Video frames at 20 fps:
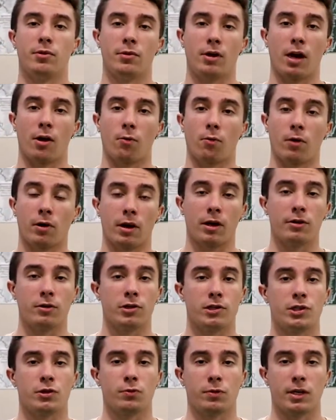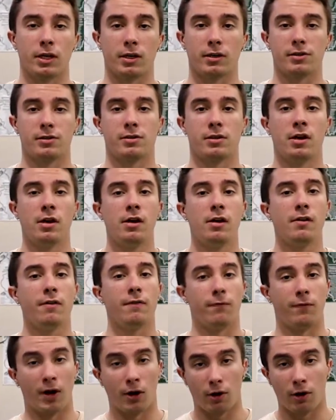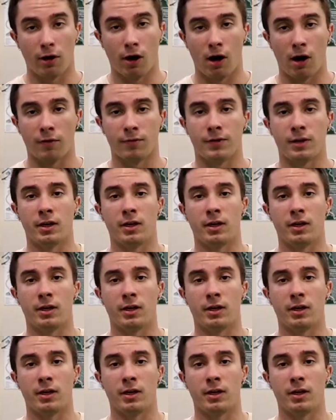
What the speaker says: You got to work on your swings very often,